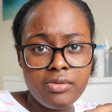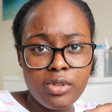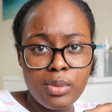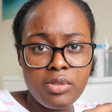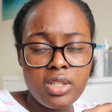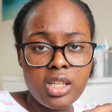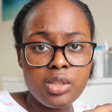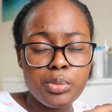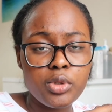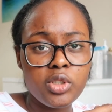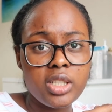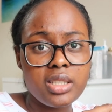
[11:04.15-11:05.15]
for my research
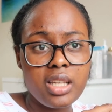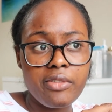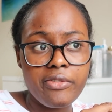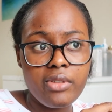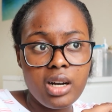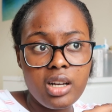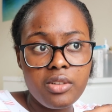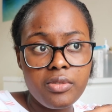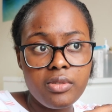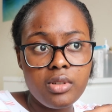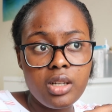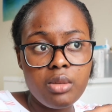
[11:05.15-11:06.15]
project at 5,
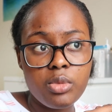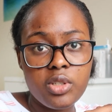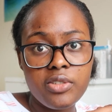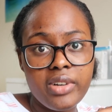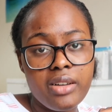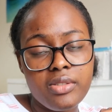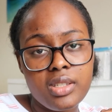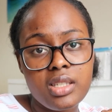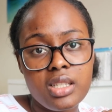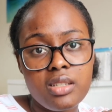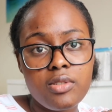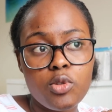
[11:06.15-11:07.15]
between 5 and 6.